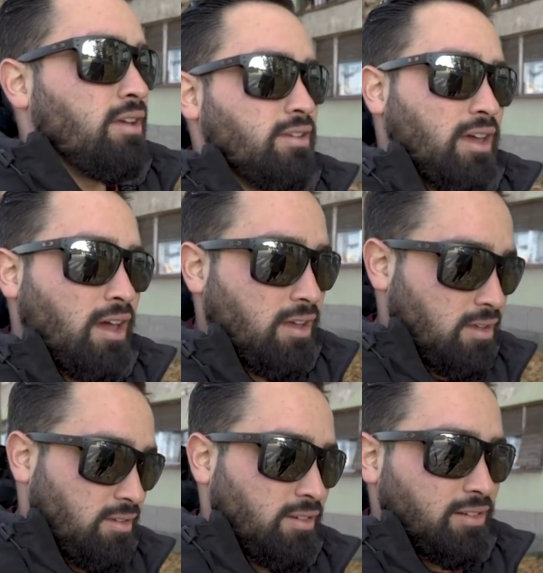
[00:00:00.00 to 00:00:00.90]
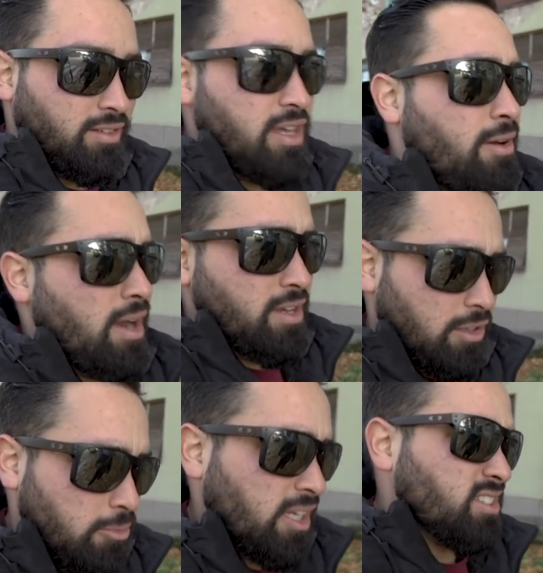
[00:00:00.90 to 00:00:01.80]
Yeah. Yeah, right?
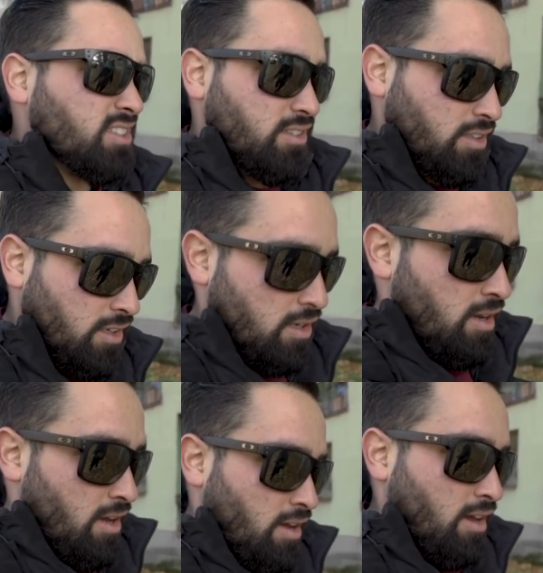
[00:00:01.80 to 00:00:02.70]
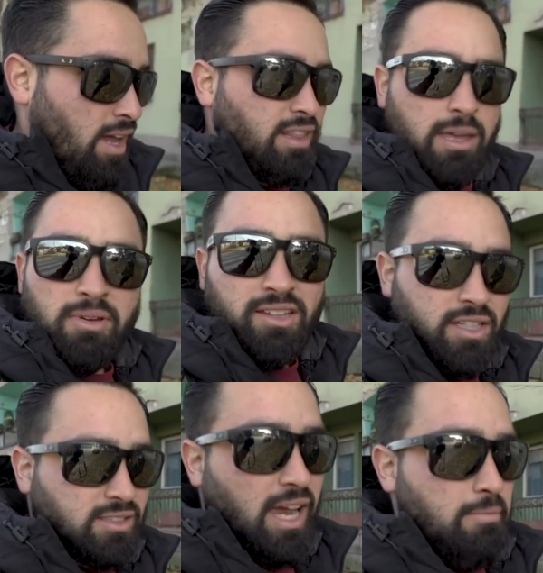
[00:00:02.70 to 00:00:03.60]
Glumac? Yeah. And they make
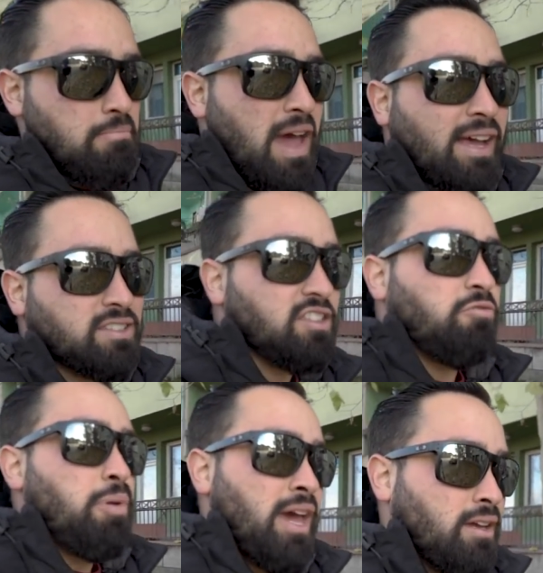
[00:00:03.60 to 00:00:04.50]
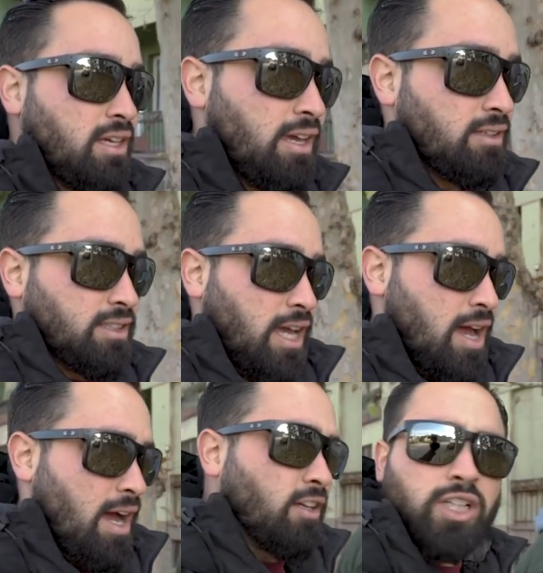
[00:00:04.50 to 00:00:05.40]
these like massive
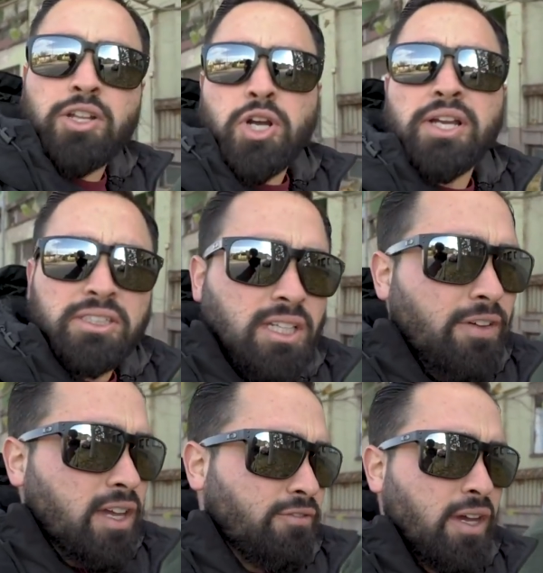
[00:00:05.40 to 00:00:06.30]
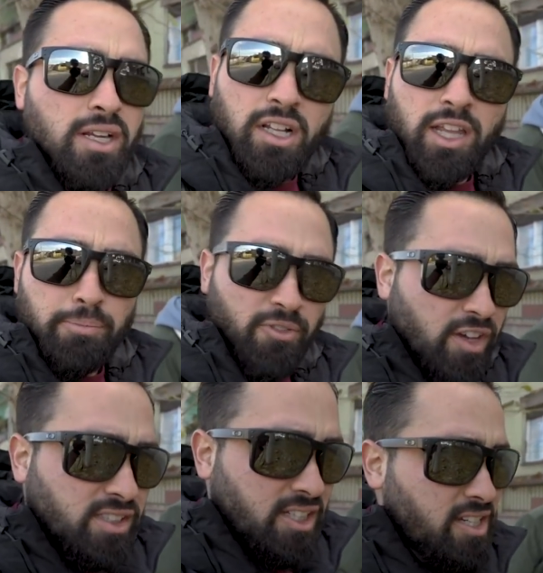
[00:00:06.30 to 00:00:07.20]
pancakes. I'll try and see if I can find a clip of
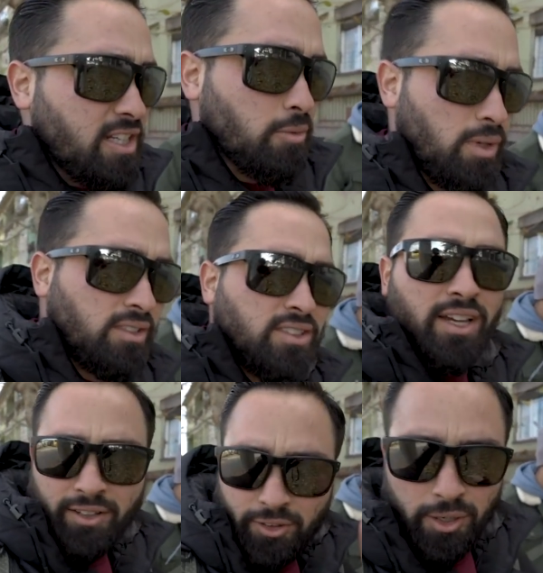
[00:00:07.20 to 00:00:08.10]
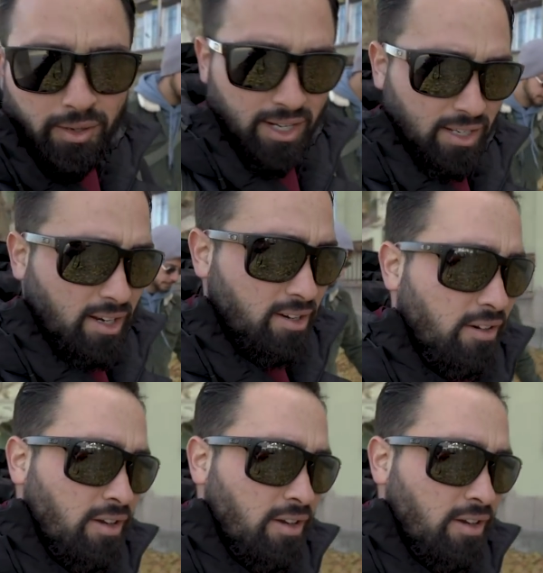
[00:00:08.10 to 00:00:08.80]
us eating one so I can throw it in there